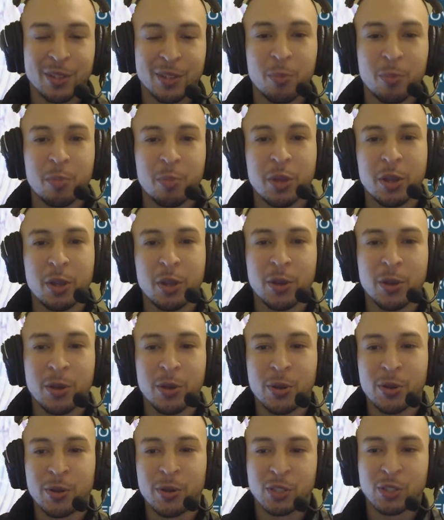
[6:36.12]
be
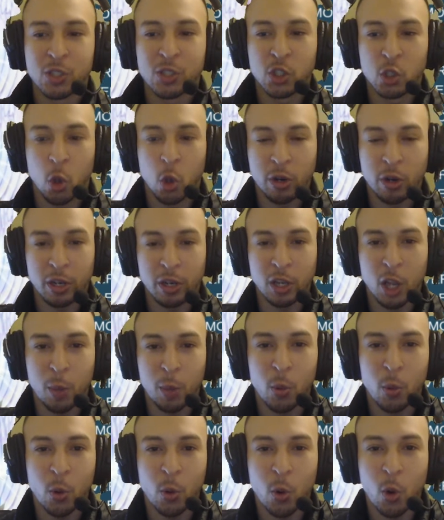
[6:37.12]
soaking
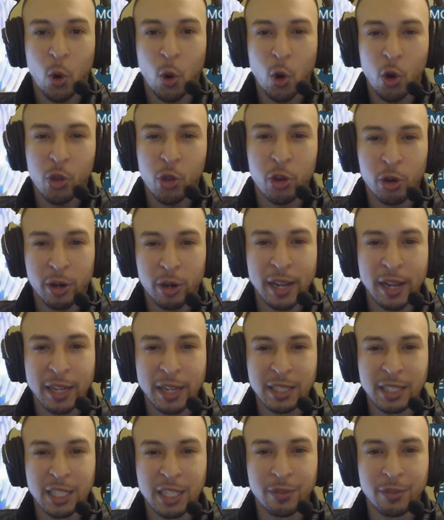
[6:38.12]
up all their
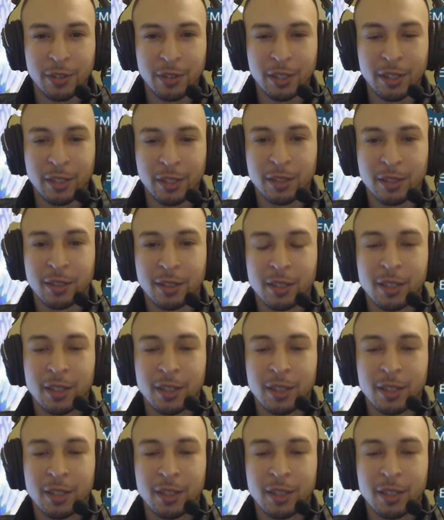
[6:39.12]
negativity